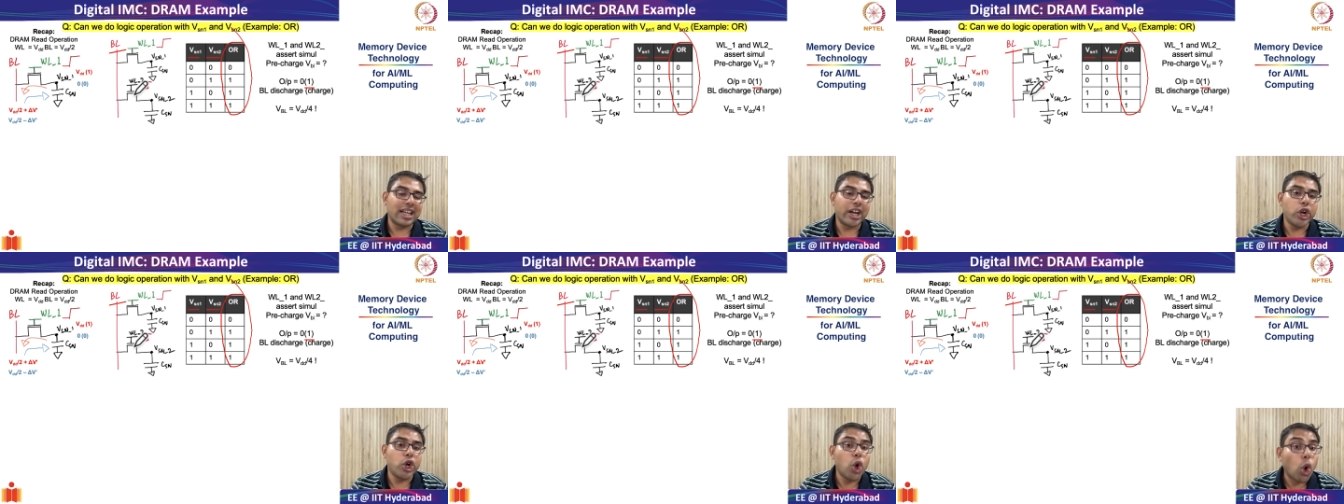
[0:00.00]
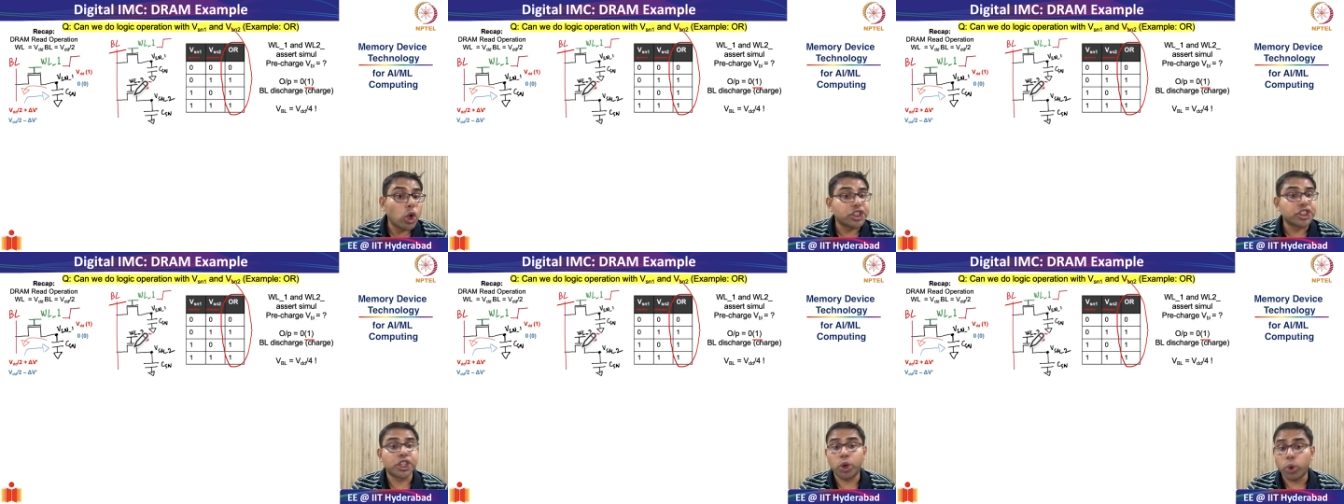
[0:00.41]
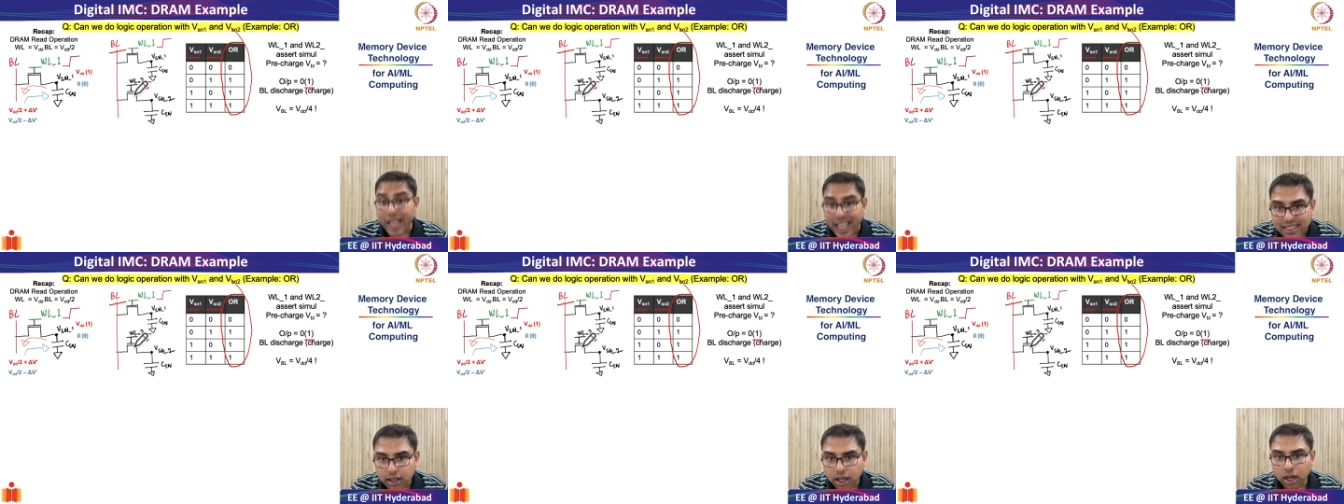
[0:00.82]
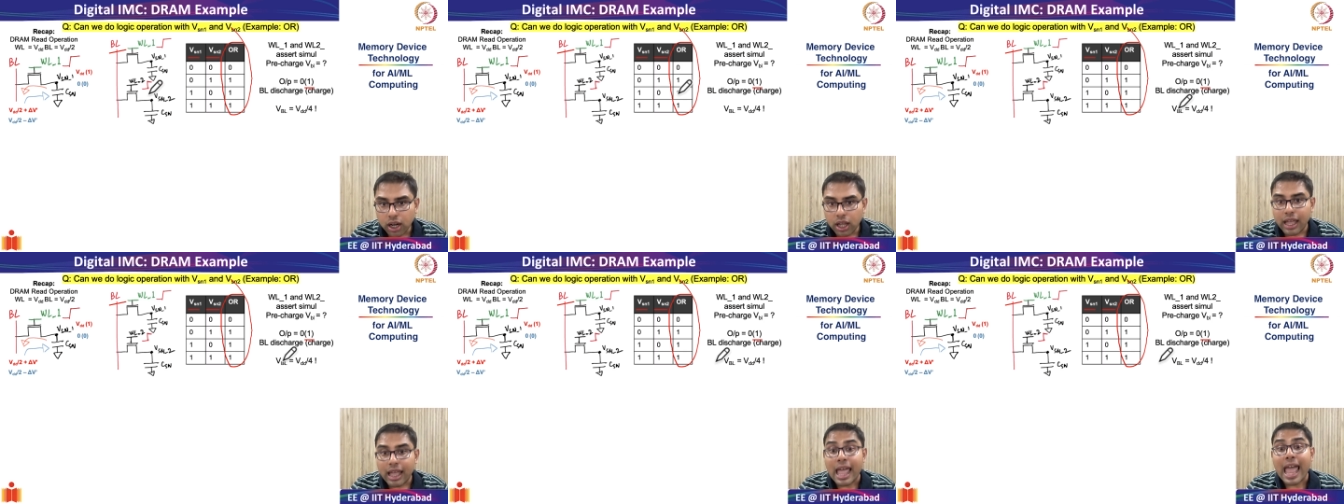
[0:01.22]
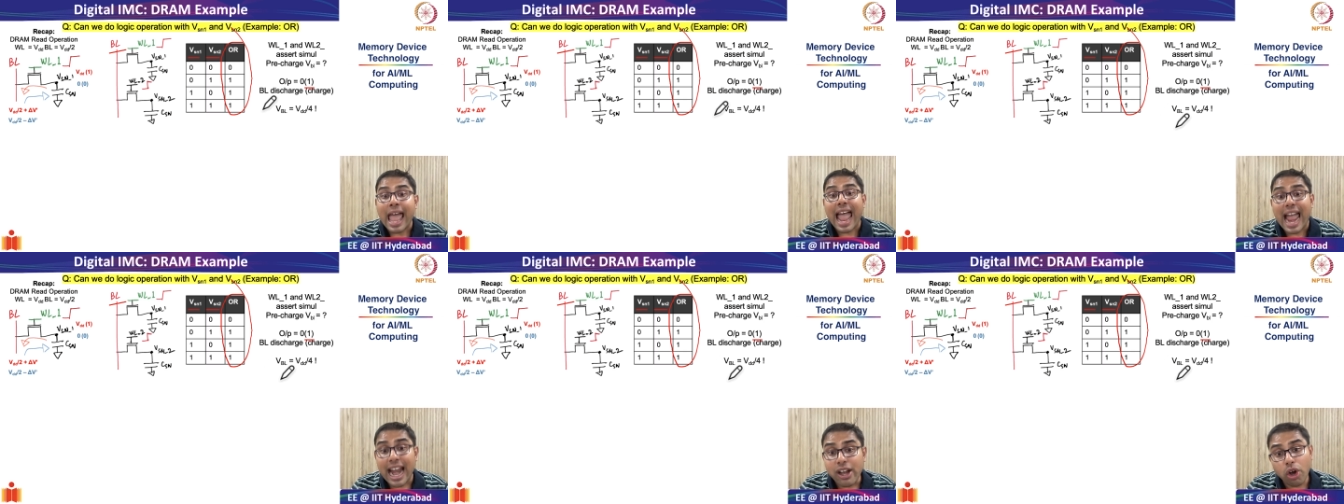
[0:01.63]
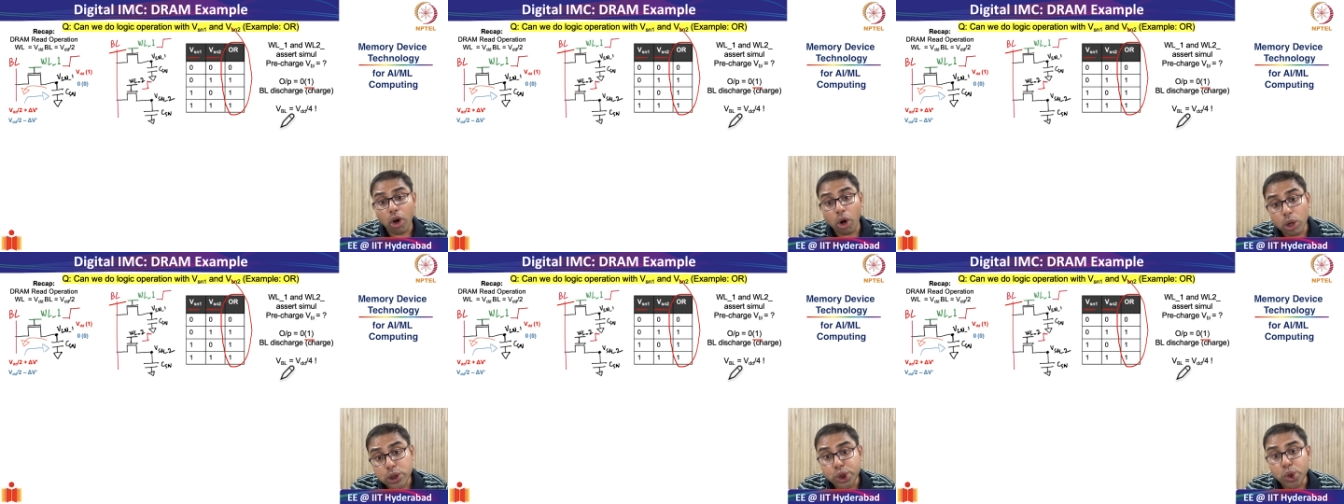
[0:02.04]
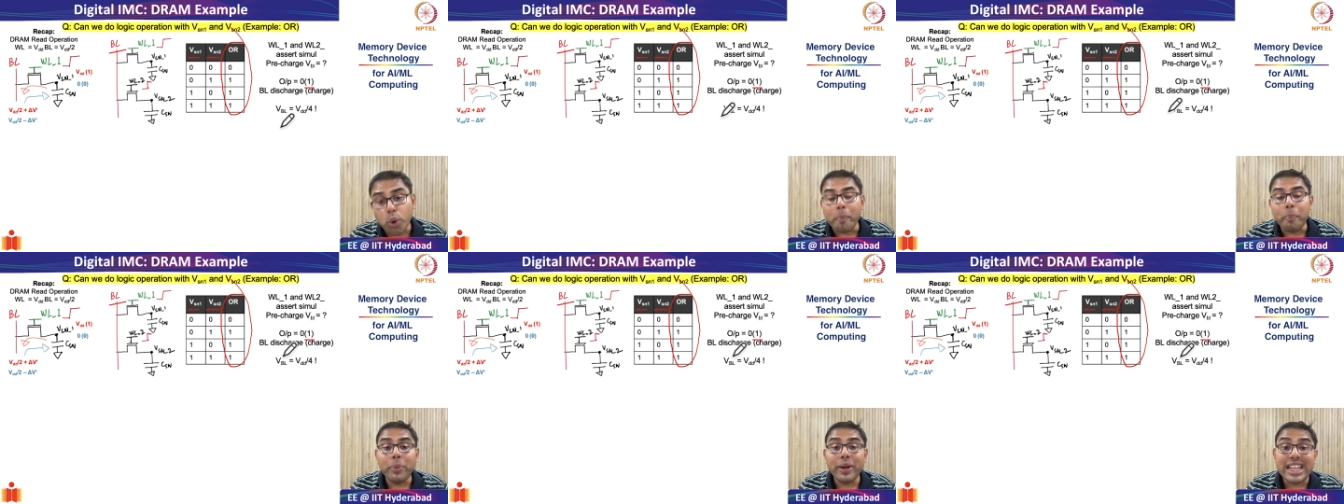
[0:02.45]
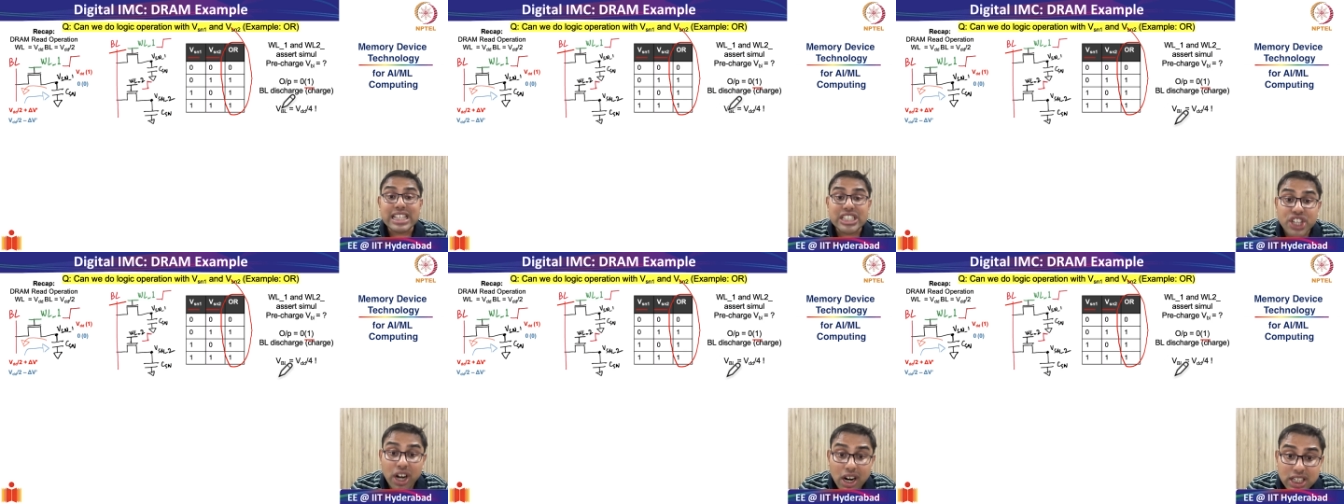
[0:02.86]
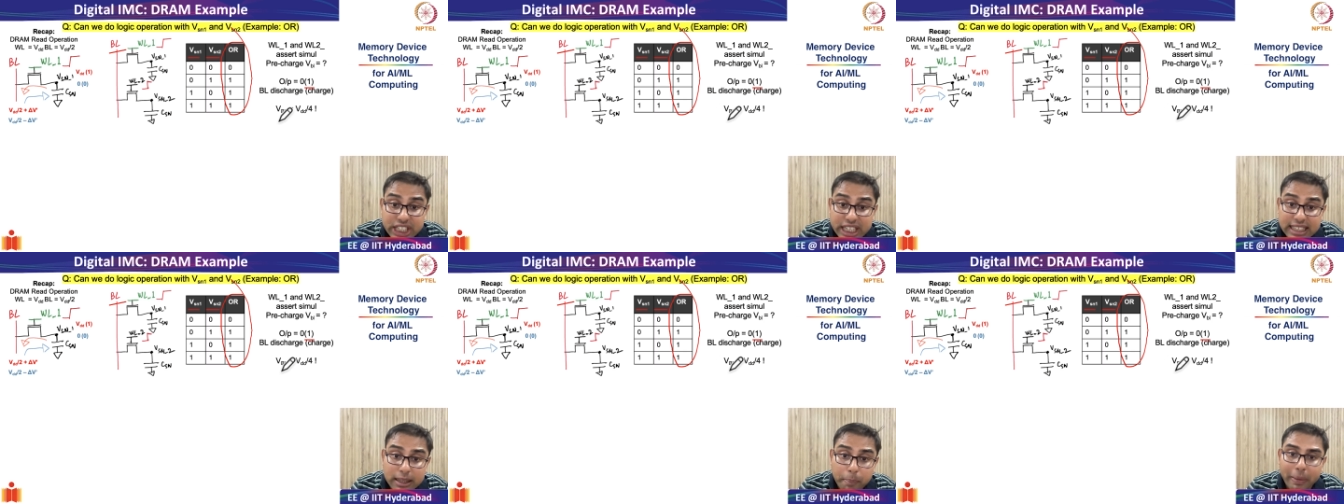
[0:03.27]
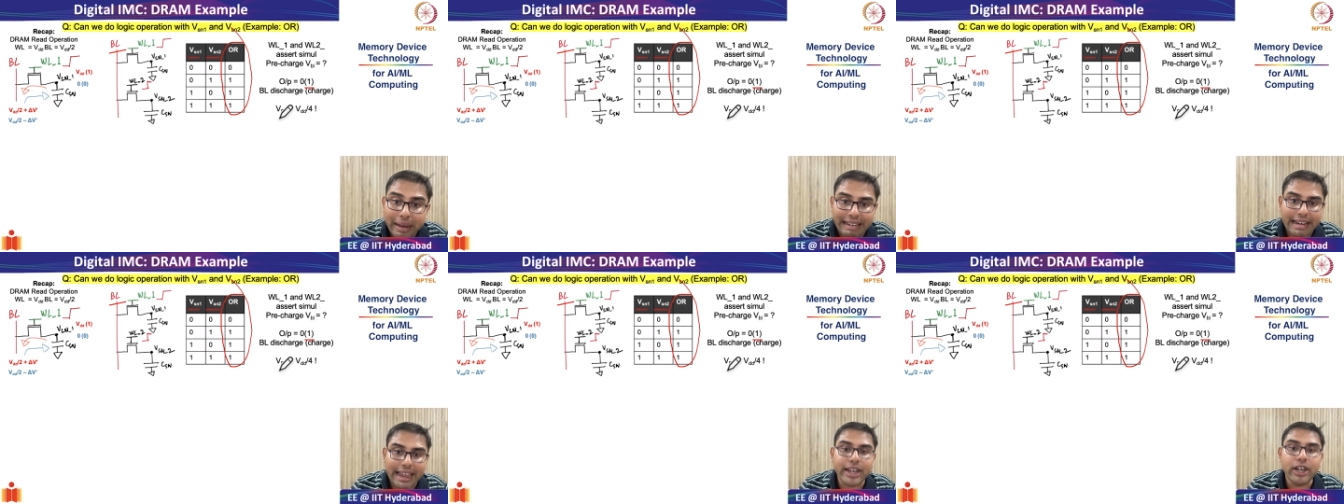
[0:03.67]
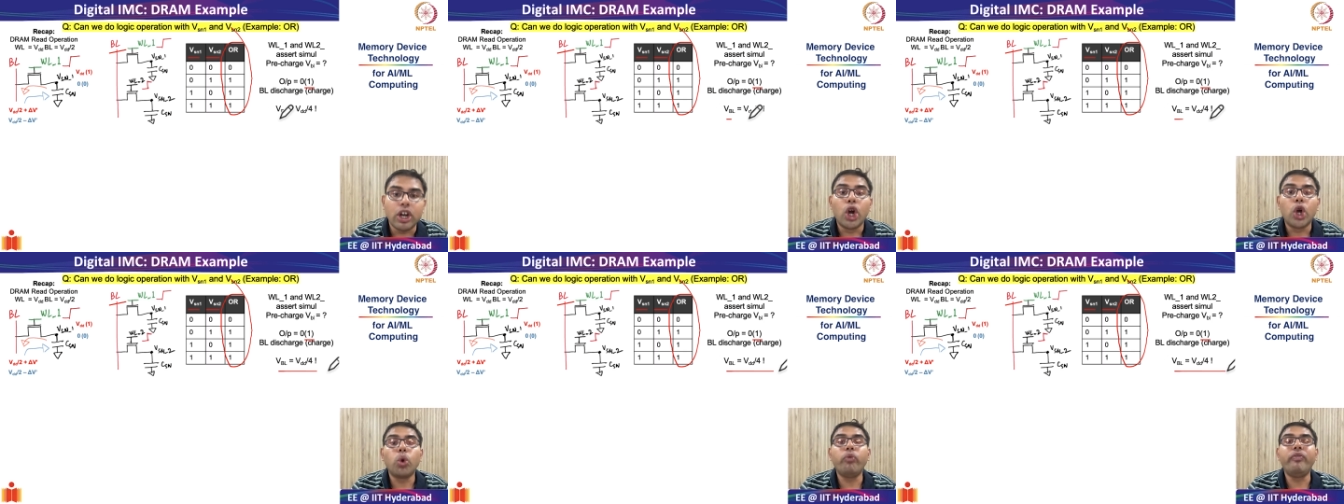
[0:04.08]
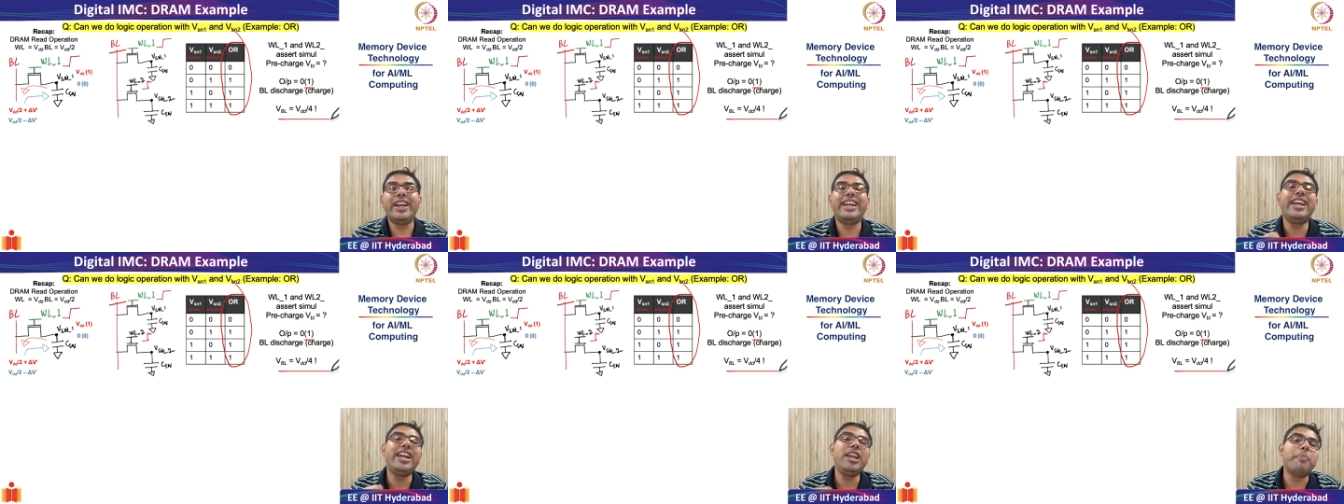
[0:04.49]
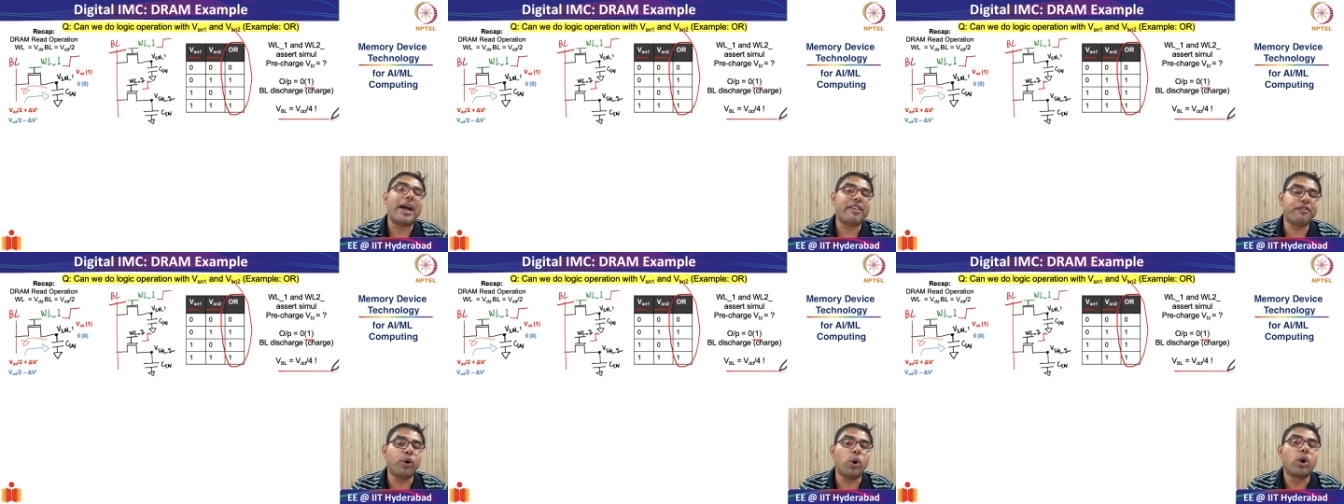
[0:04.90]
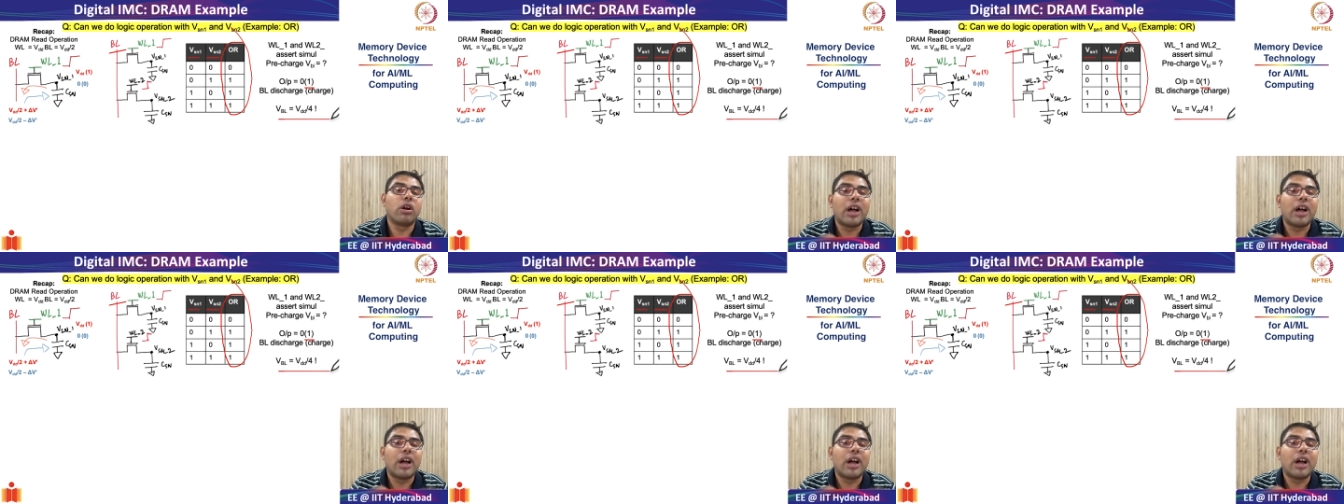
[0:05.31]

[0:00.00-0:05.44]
nodes together and also pre-charging the bit line to VDD by 4.